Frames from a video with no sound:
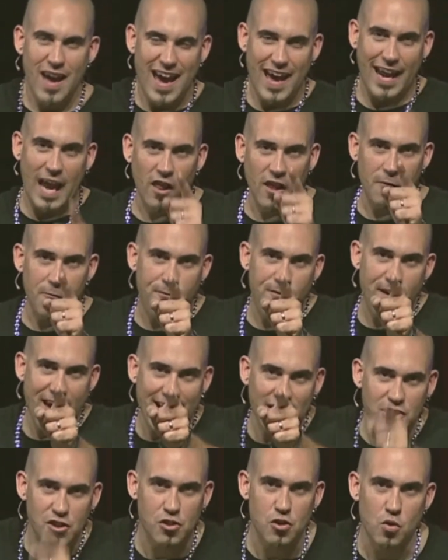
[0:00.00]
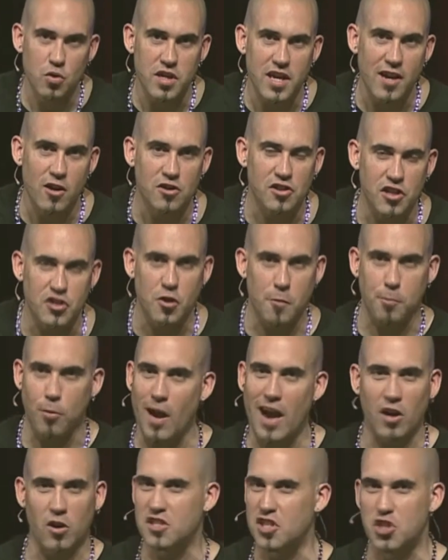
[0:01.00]
and I'll advance you years in your
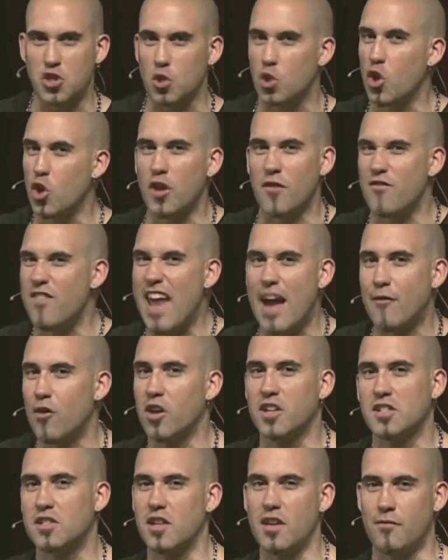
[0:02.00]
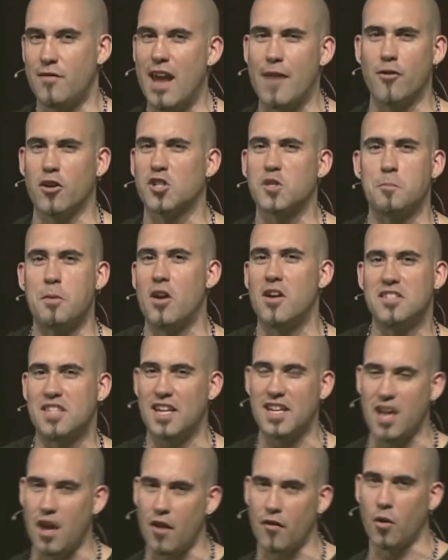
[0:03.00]
progress that you could have never experienced
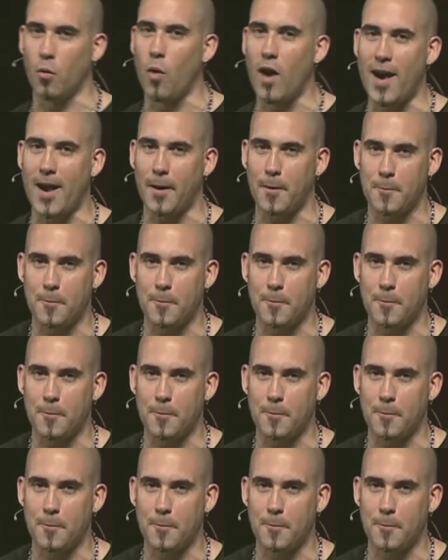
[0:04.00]
any other way.